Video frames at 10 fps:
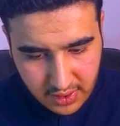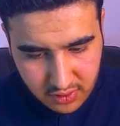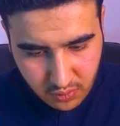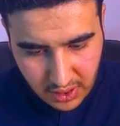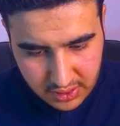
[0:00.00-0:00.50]
It
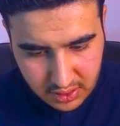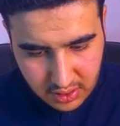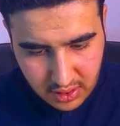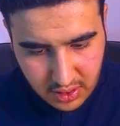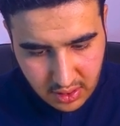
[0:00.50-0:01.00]
is what?
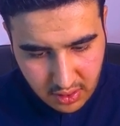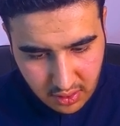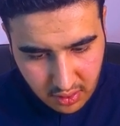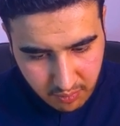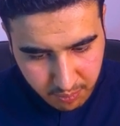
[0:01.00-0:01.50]

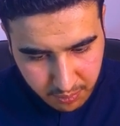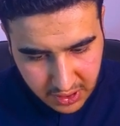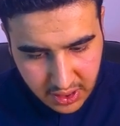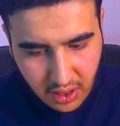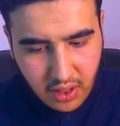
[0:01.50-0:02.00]

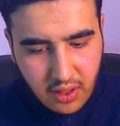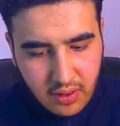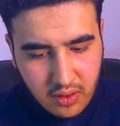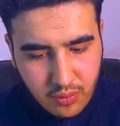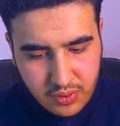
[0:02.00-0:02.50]

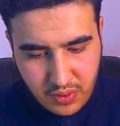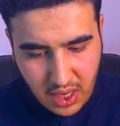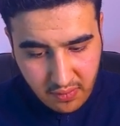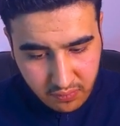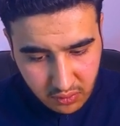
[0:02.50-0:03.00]
BDR, which we
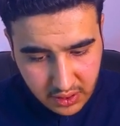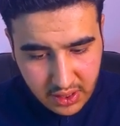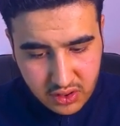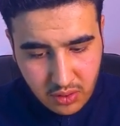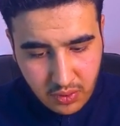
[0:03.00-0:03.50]
have full
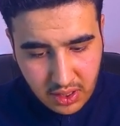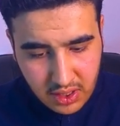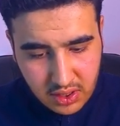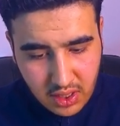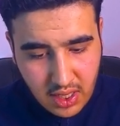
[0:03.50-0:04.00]
connection with
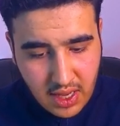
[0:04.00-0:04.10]
it,